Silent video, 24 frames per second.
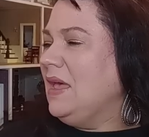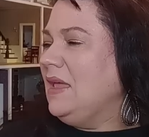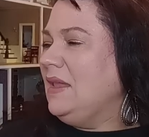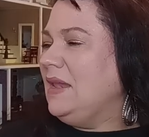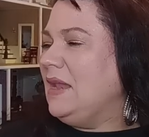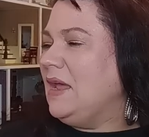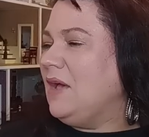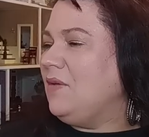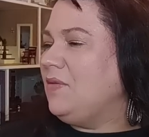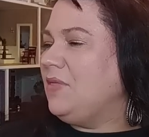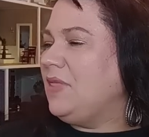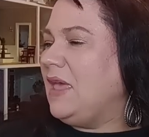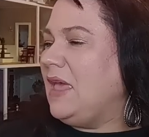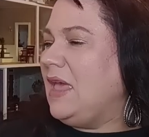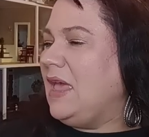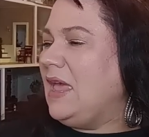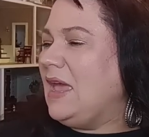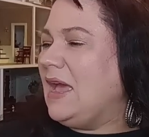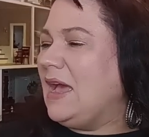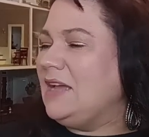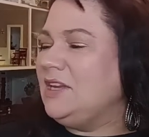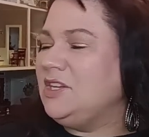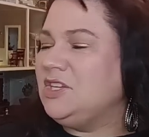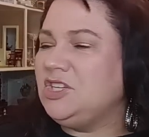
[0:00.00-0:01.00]
Now
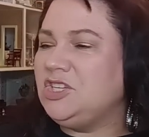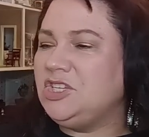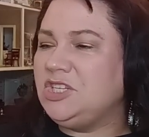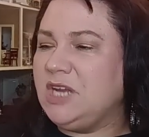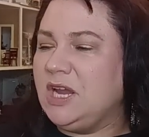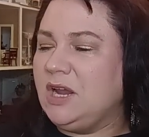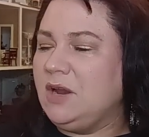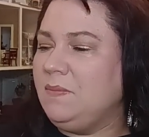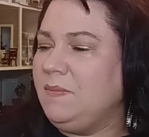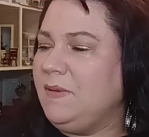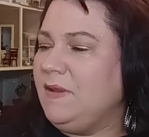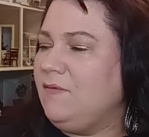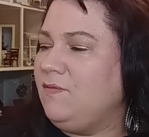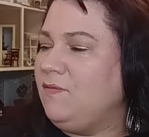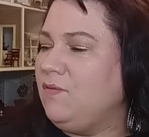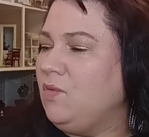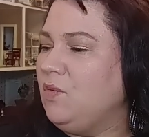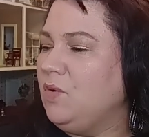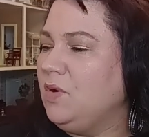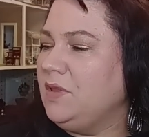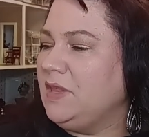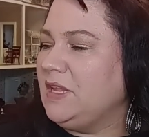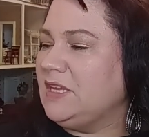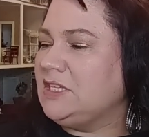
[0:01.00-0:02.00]
they, I shared
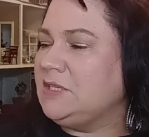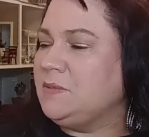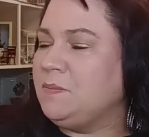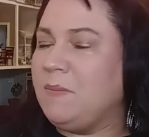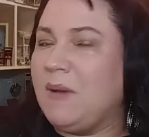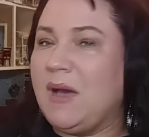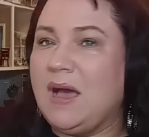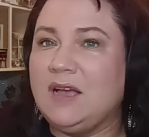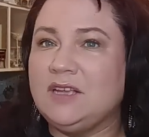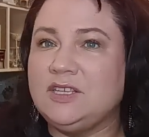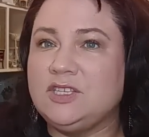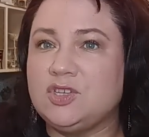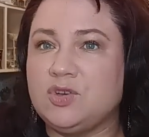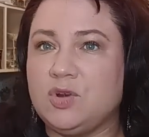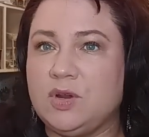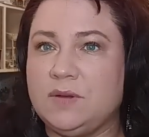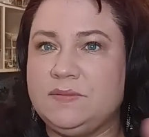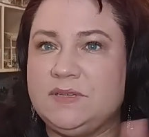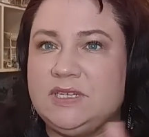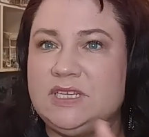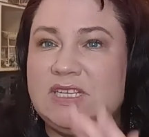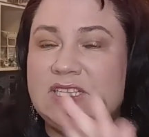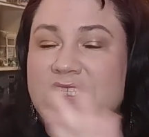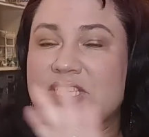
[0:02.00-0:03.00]
before the Spa
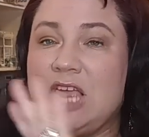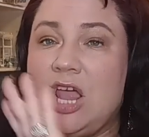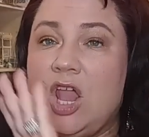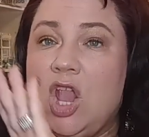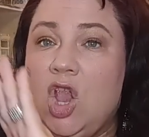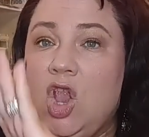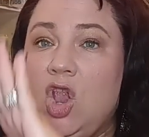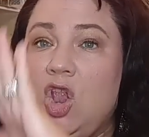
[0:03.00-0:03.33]
Scriptions